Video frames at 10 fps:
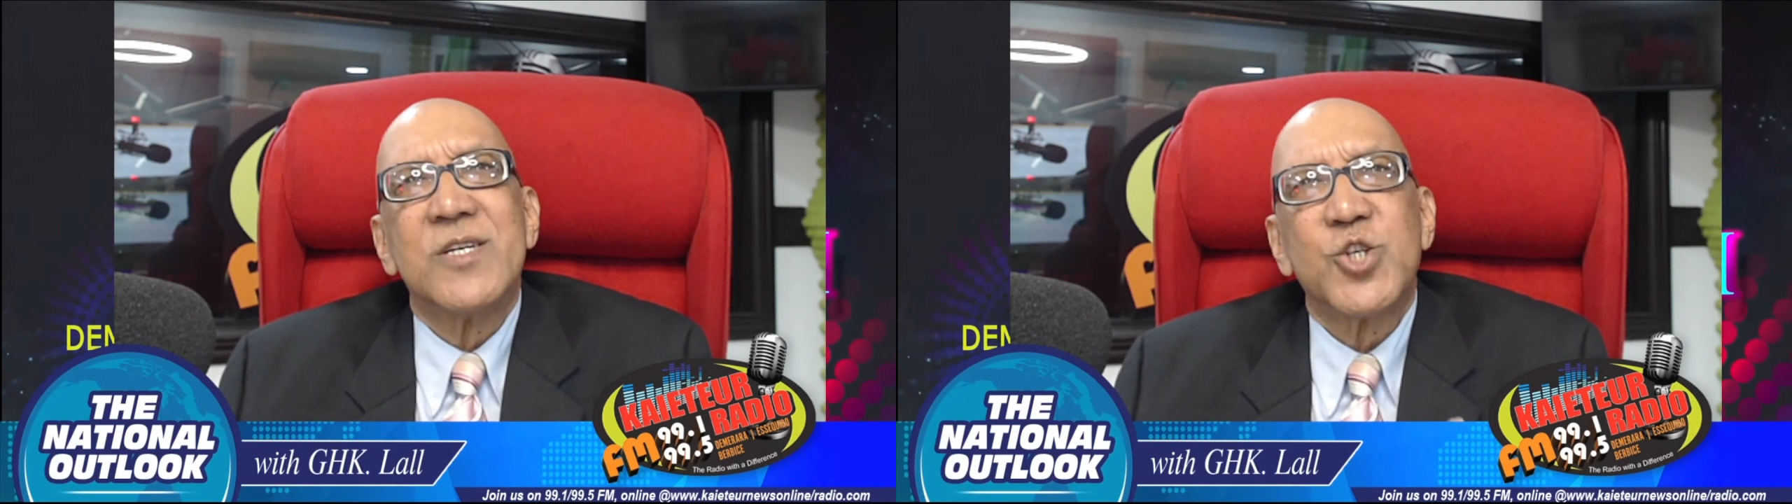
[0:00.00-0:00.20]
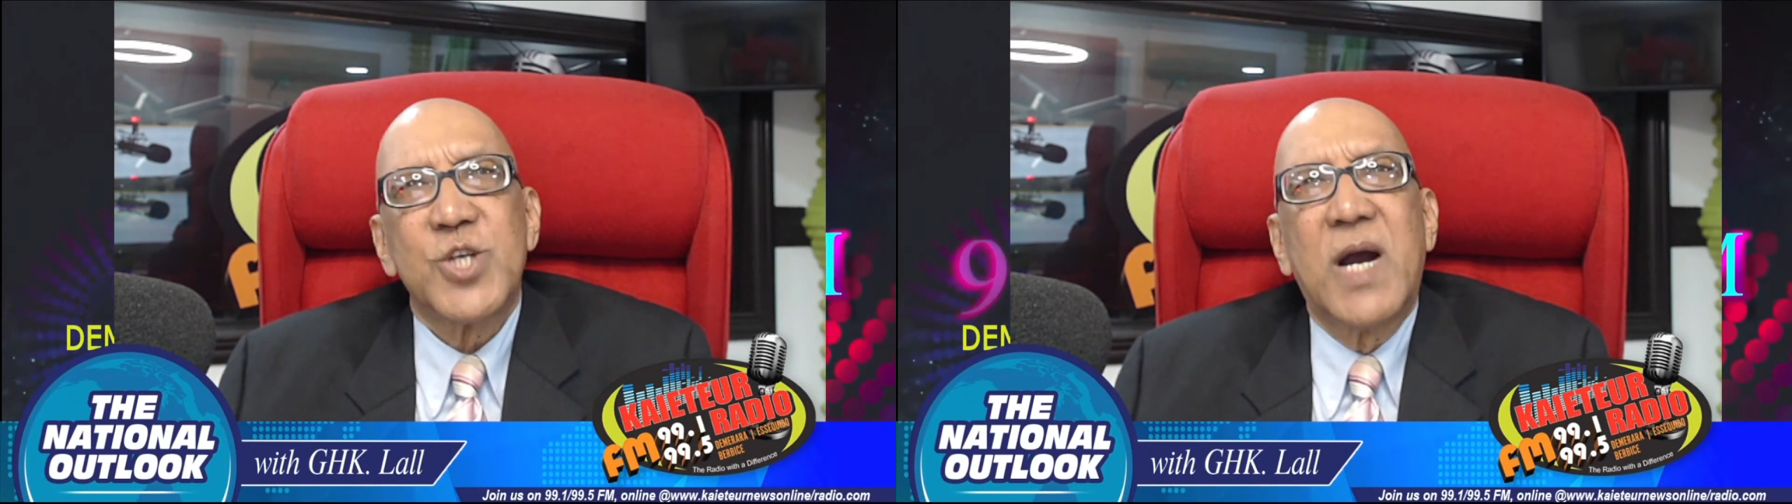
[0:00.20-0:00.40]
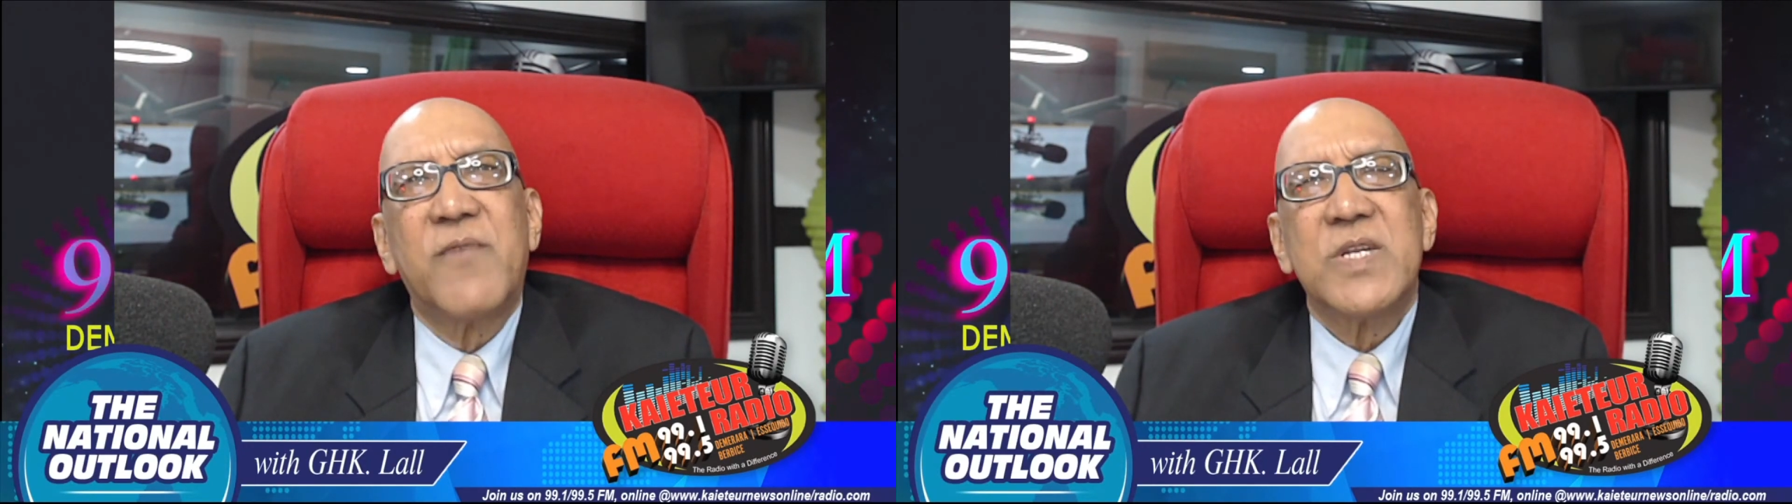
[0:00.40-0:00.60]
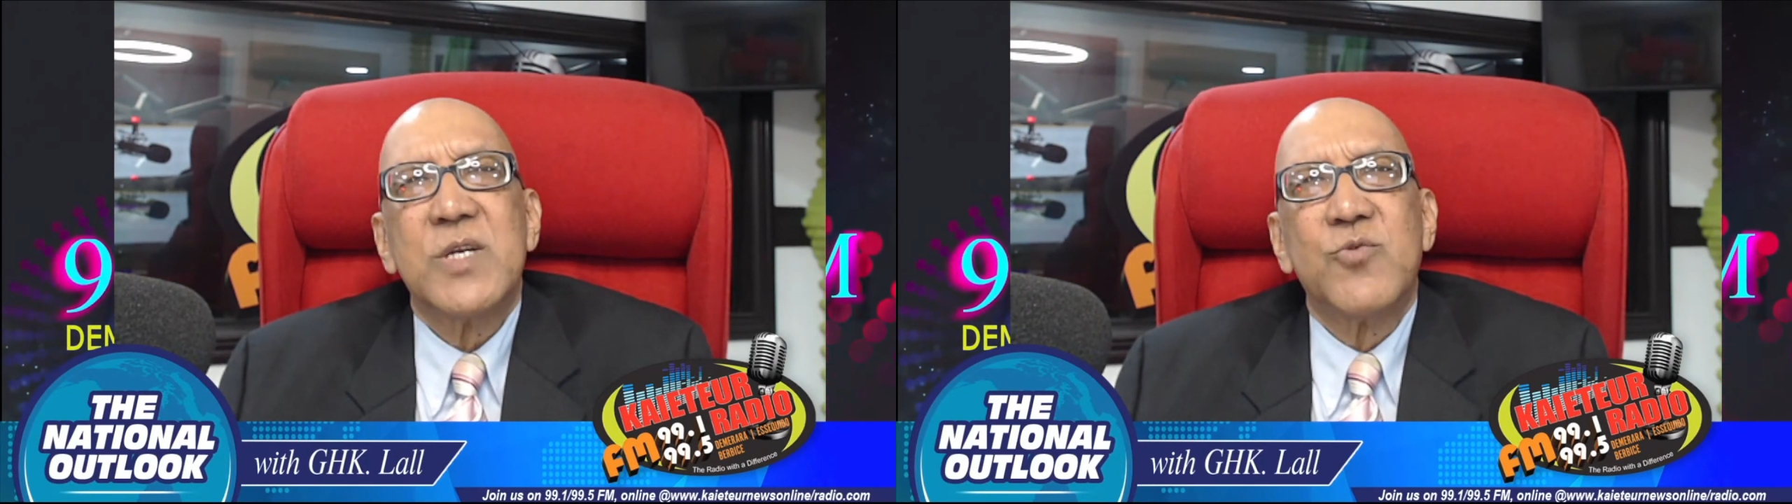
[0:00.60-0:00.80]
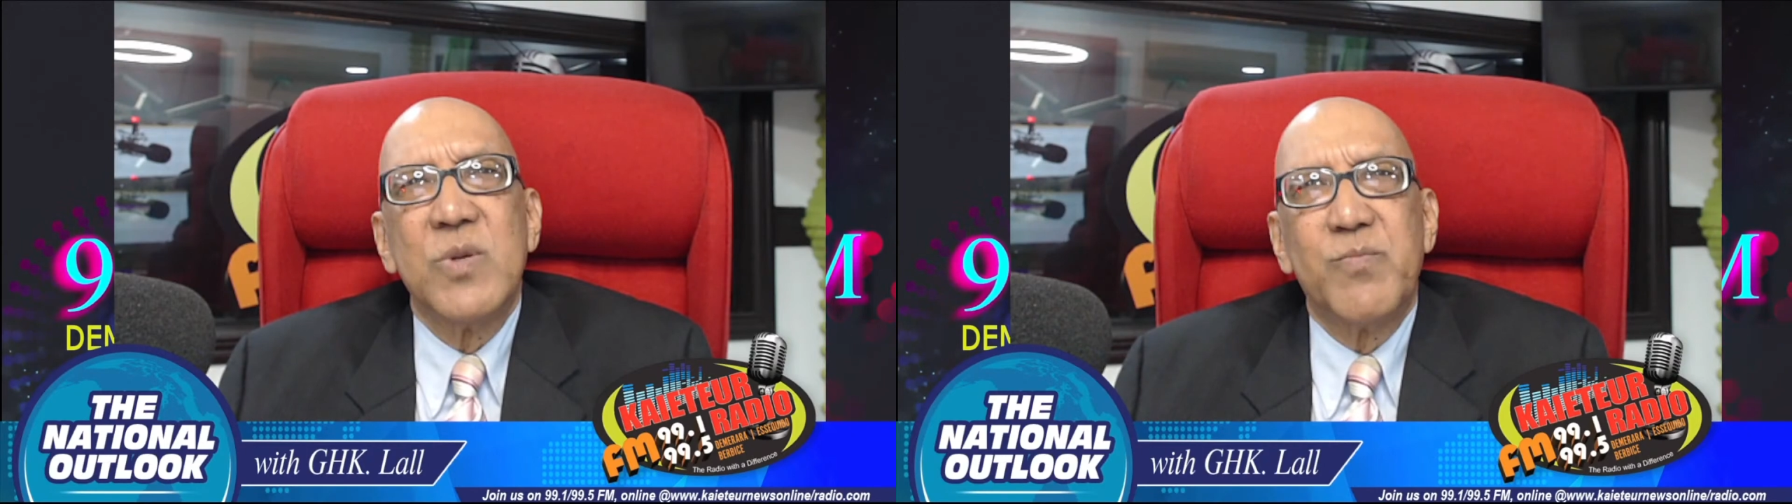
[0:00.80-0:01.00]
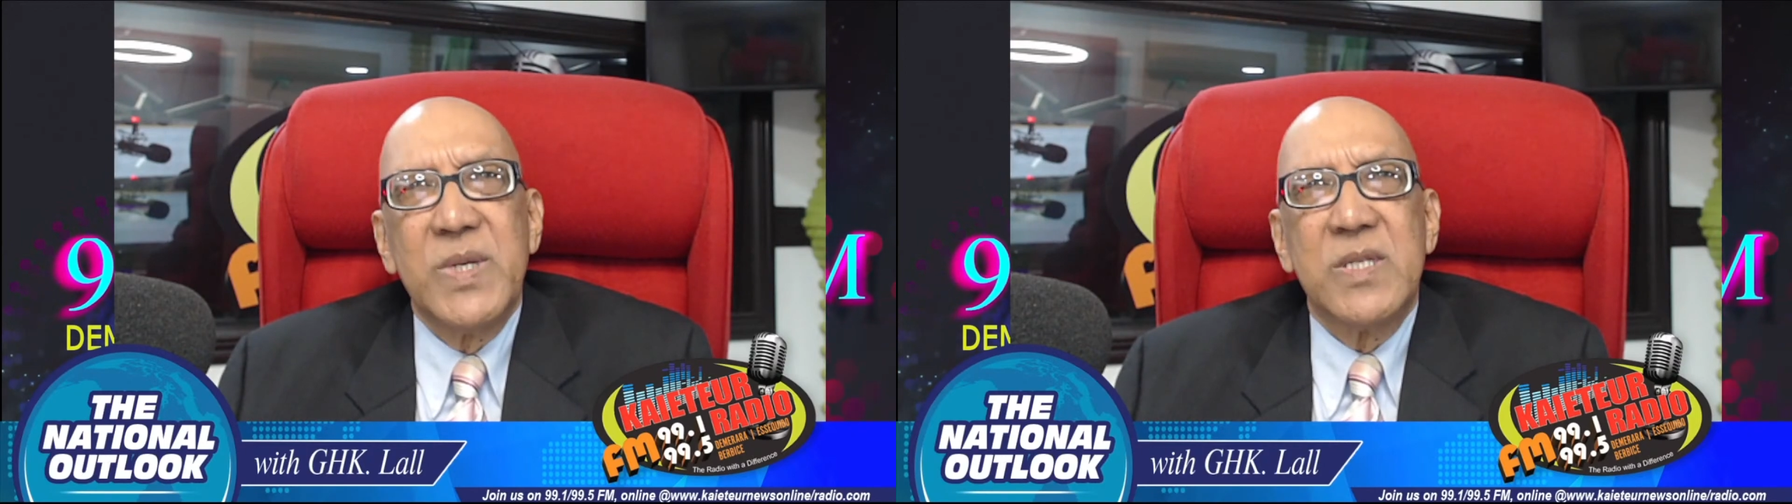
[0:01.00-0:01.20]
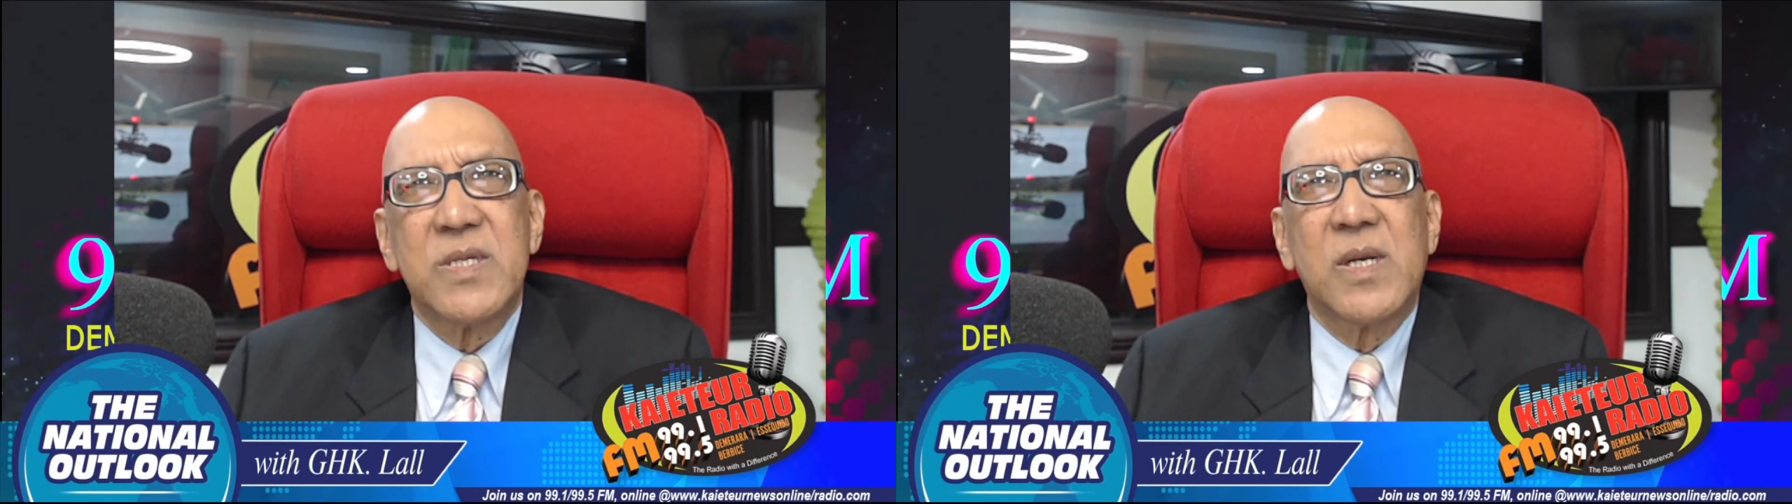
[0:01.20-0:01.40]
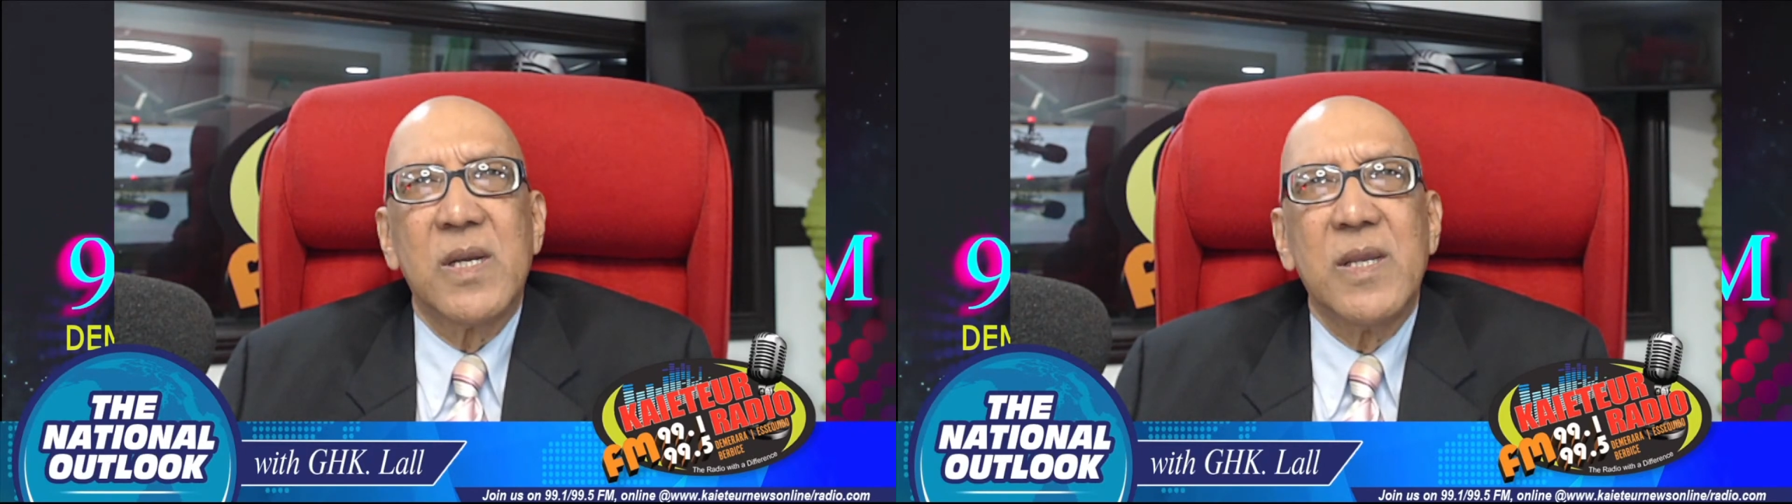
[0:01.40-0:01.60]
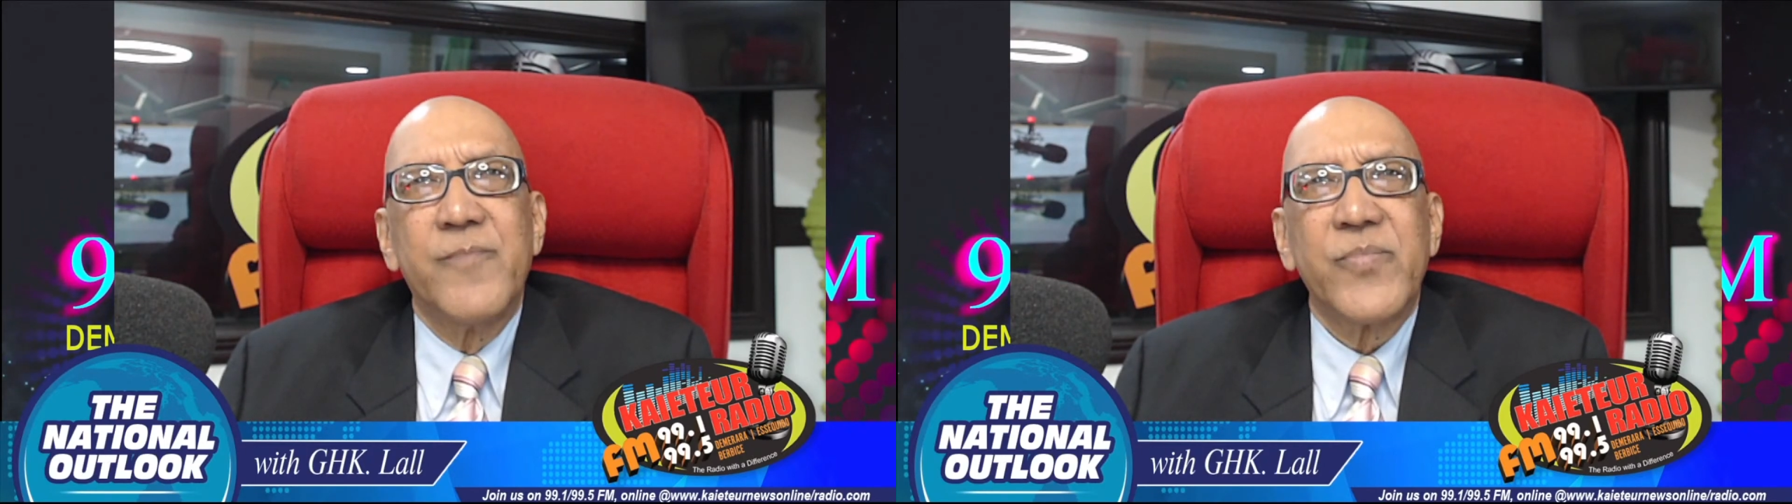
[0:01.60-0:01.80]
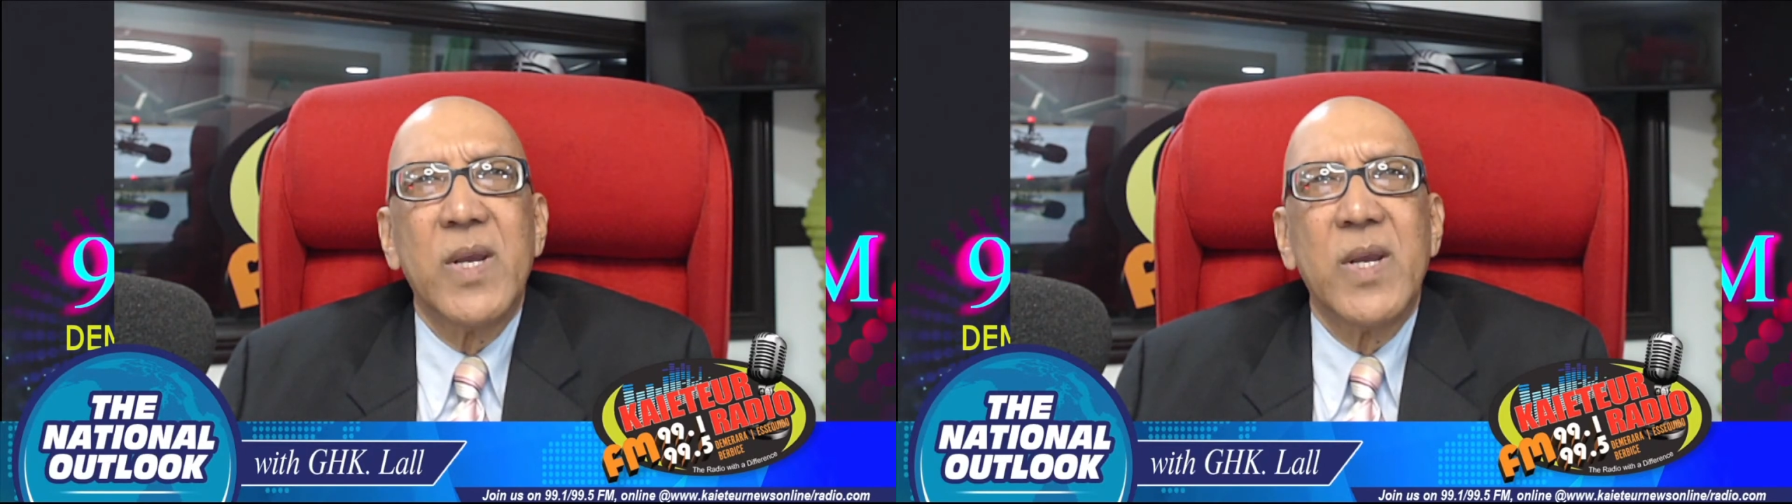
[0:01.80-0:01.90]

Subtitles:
and shafted repeatedly.